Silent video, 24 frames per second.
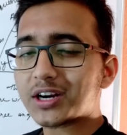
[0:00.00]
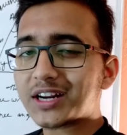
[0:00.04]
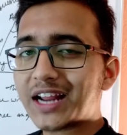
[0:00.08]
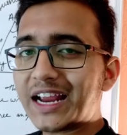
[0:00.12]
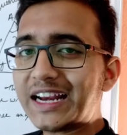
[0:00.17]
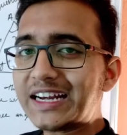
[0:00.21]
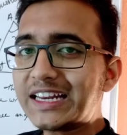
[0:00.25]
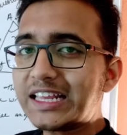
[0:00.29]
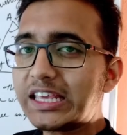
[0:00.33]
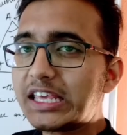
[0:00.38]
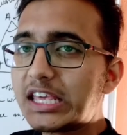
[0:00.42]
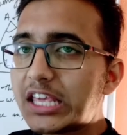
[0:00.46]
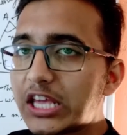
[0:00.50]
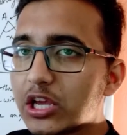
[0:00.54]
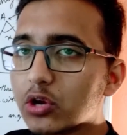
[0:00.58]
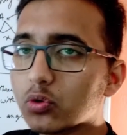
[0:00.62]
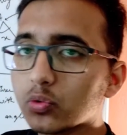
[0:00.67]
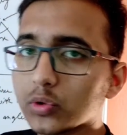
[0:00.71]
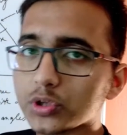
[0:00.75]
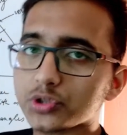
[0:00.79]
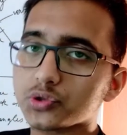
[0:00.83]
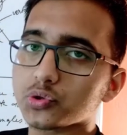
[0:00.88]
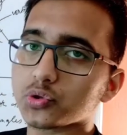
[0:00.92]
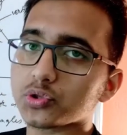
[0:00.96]
write
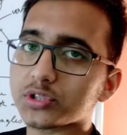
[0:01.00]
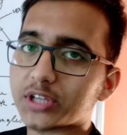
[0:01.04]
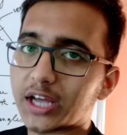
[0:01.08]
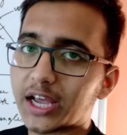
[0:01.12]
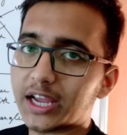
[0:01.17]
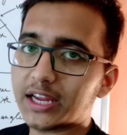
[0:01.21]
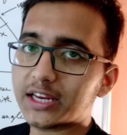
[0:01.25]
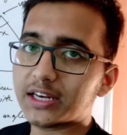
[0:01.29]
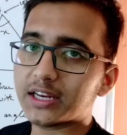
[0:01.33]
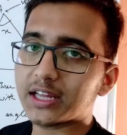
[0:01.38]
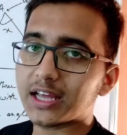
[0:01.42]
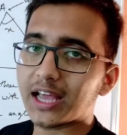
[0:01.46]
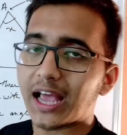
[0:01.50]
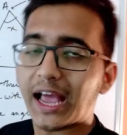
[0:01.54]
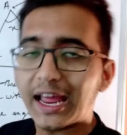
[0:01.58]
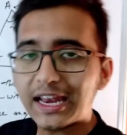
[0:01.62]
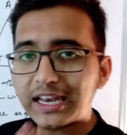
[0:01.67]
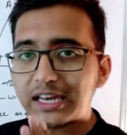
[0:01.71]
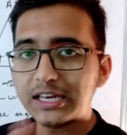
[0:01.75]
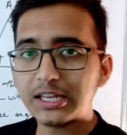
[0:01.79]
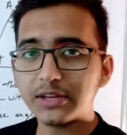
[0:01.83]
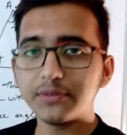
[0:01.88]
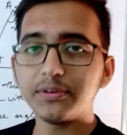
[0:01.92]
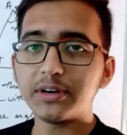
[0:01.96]
equals to sign
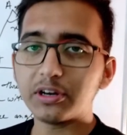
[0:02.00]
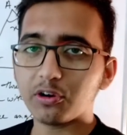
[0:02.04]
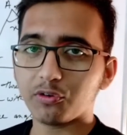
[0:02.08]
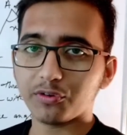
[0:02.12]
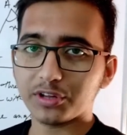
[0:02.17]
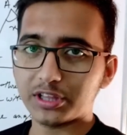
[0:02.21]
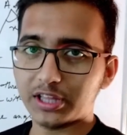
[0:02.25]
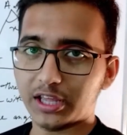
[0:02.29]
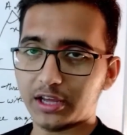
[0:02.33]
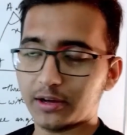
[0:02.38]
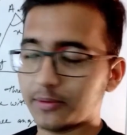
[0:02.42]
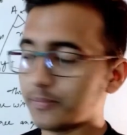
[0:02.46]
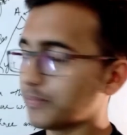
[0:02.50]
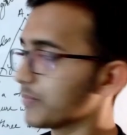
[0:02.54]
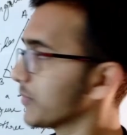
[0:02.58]
and leave it over there.